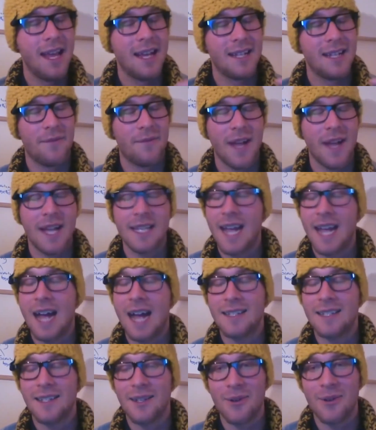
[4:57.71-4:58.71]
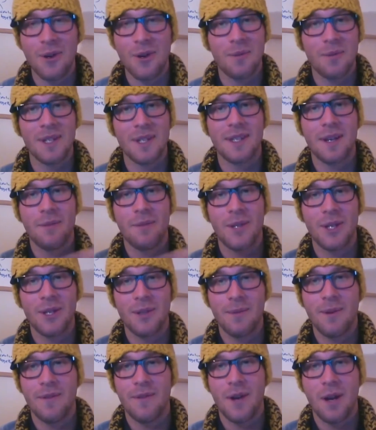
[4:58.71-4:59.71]
it's a fantastic group and it's something you
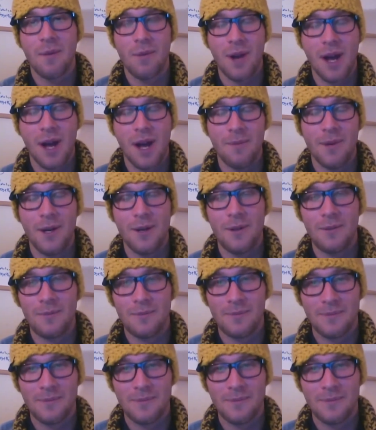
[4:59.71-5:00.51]
should be very proud about.